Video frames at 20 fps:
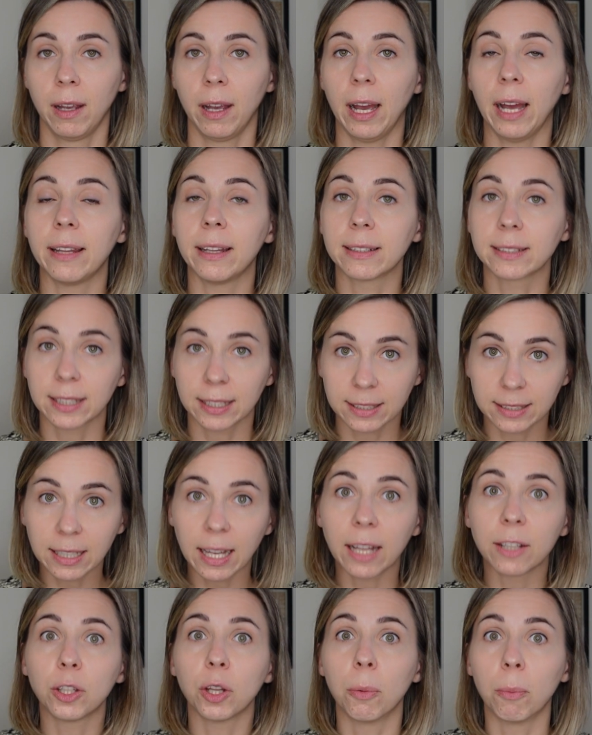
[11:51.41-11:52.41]
And as I
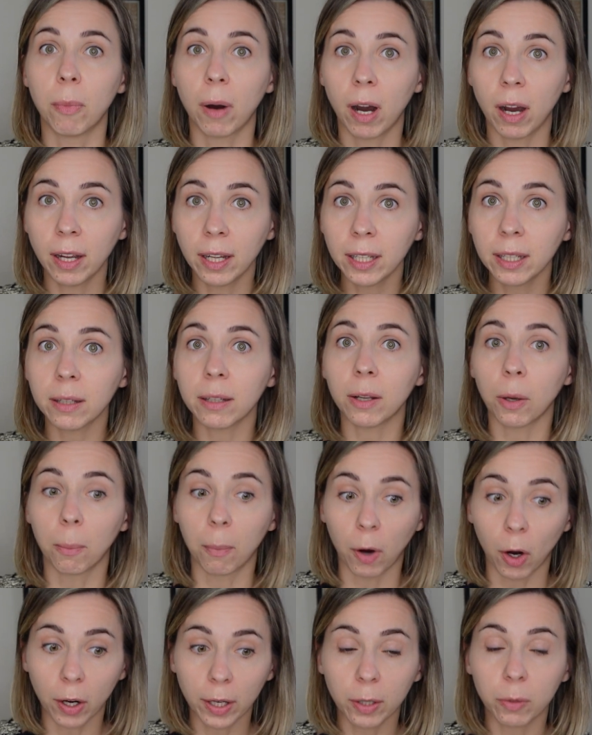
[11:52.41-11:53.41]
said, your mind, your
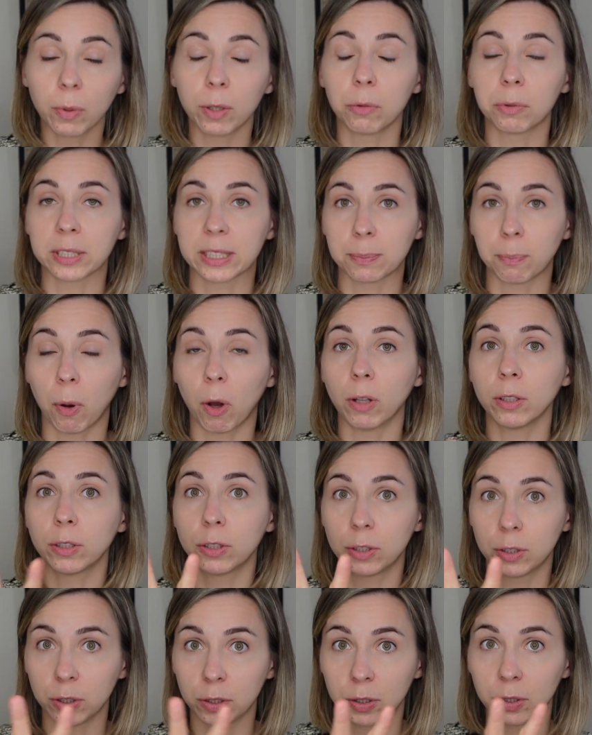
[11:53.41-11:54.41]
body will respond
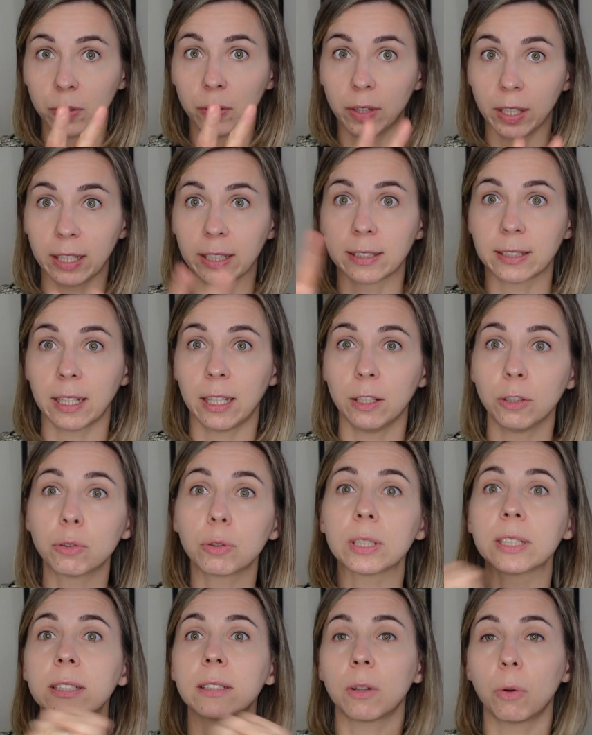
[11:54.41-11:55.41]
to two things,
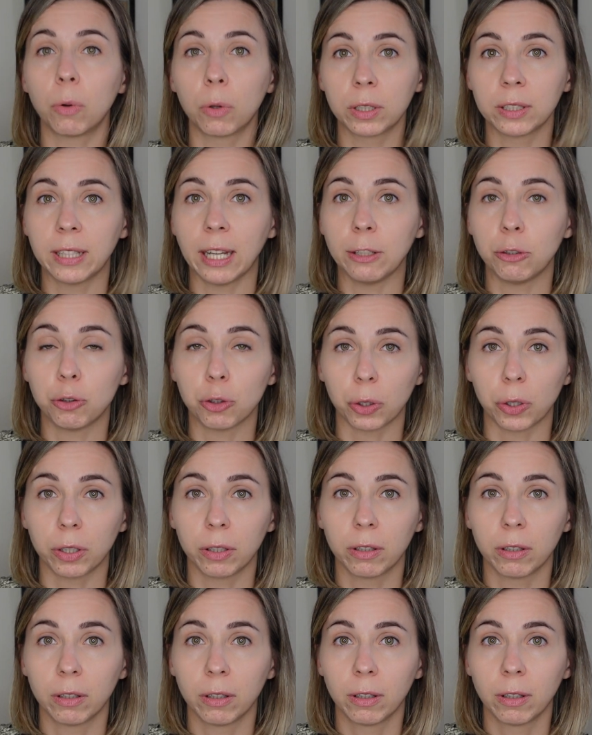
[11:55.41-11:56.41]
interest or danger.
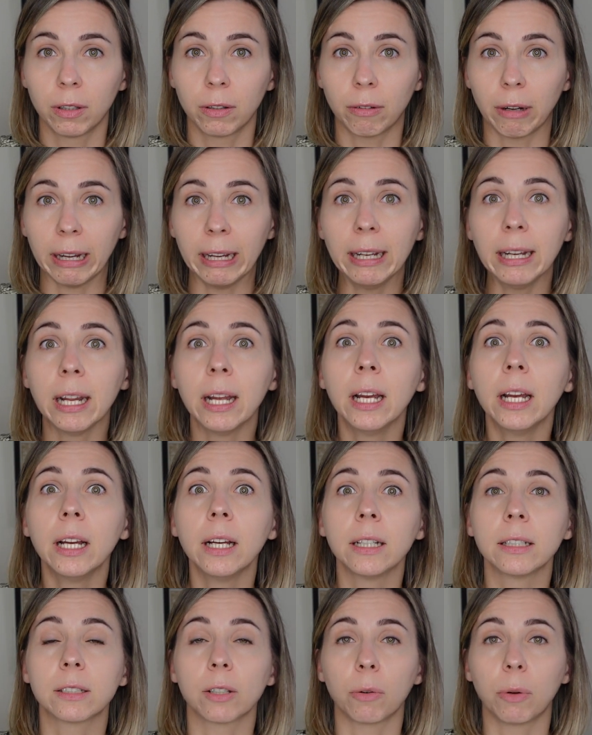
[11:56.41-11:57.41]
Right?
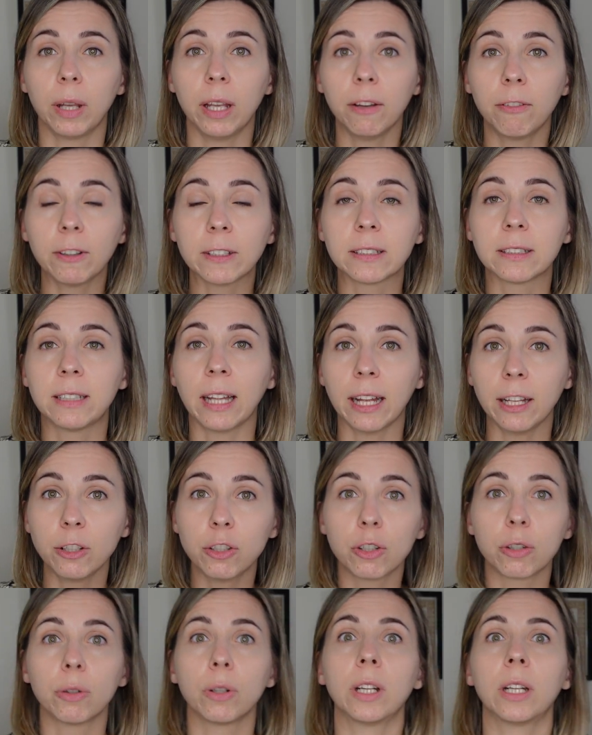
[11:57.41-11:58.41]
So if it's
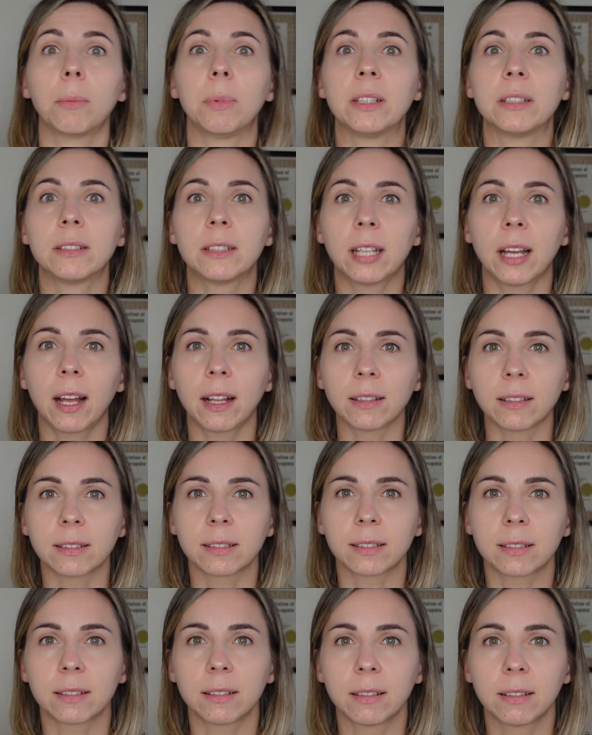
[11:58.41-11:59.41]
danger, you're going to be
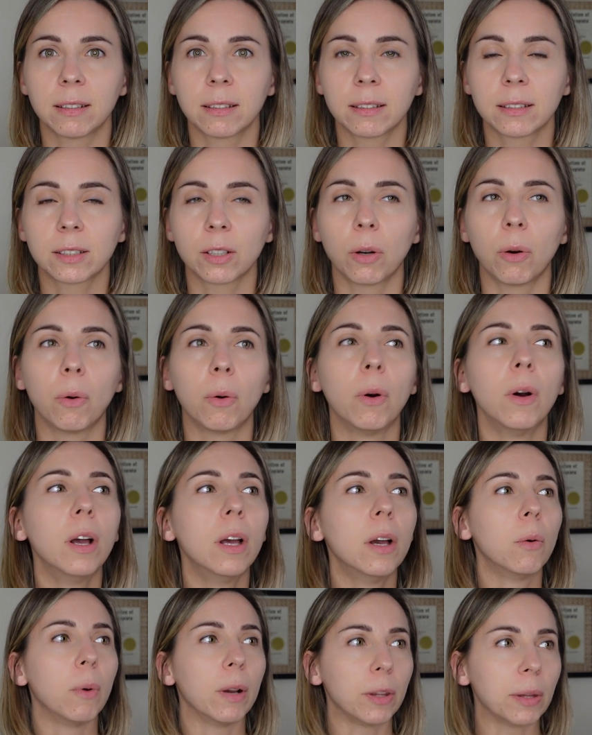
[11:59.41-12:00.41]
tensed. So
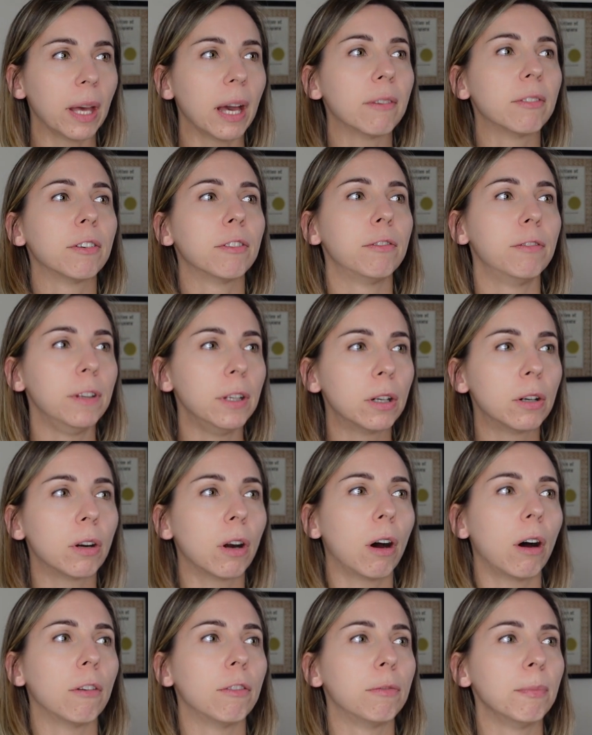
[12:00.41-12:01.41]
when you have a fear
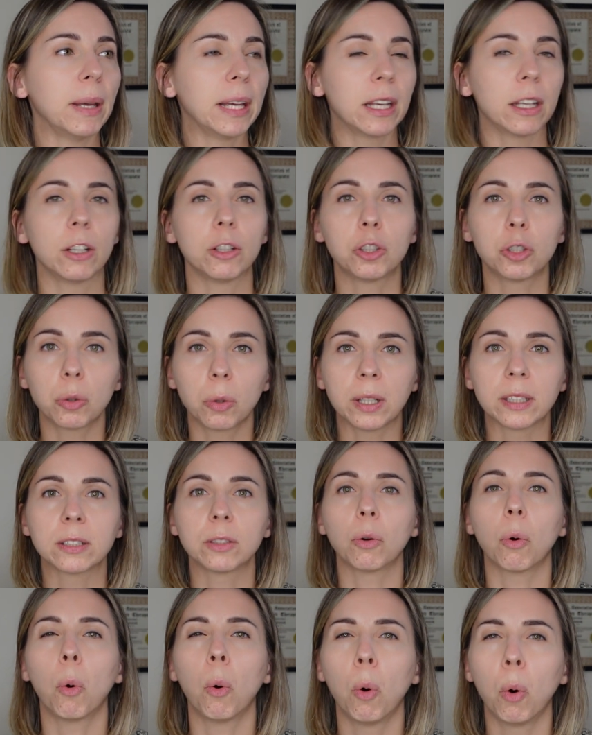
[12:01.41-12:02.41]
of making a choice,
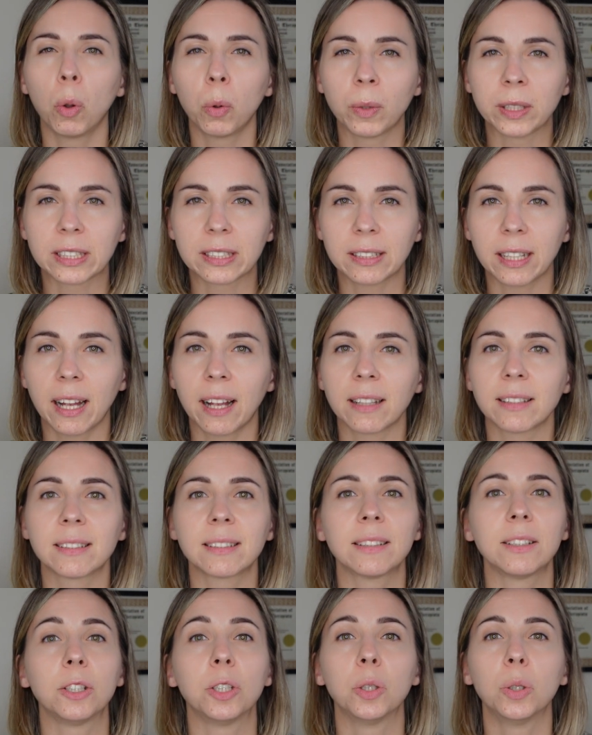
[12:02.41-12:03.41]
you always
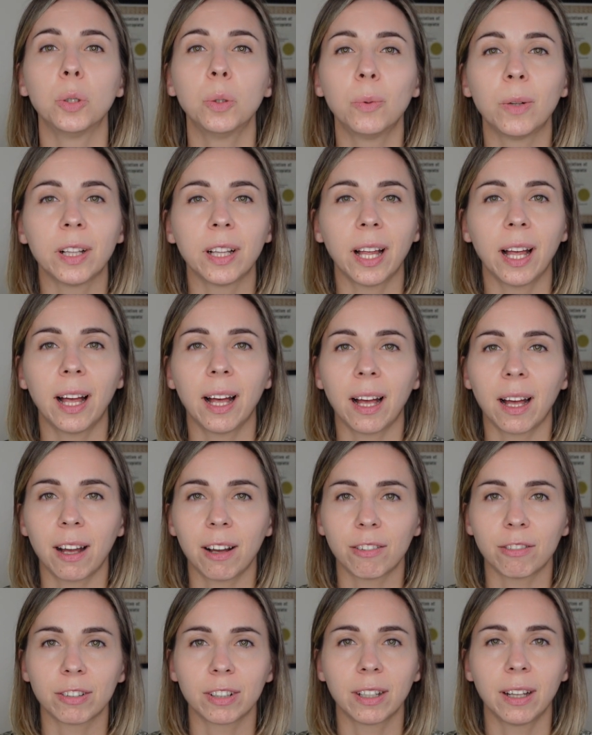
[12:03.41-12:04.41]
tense. You will
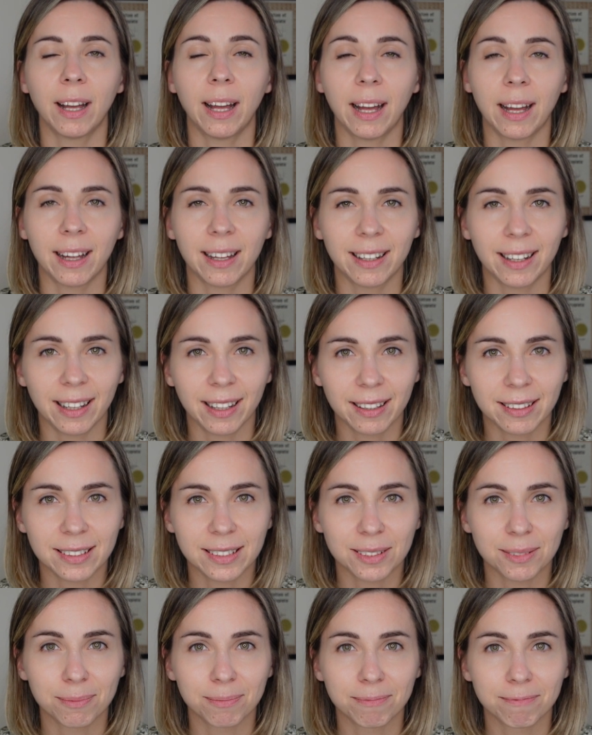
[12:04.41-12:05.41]
have
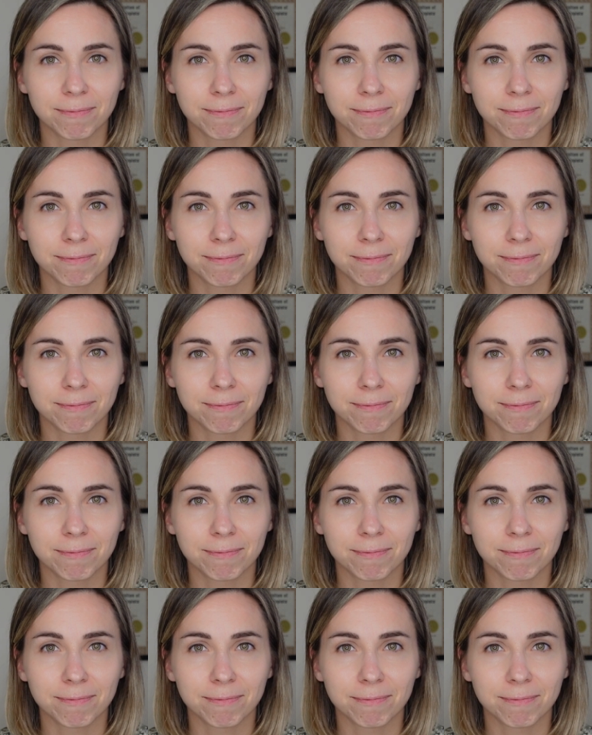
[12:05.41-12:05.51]
headaches.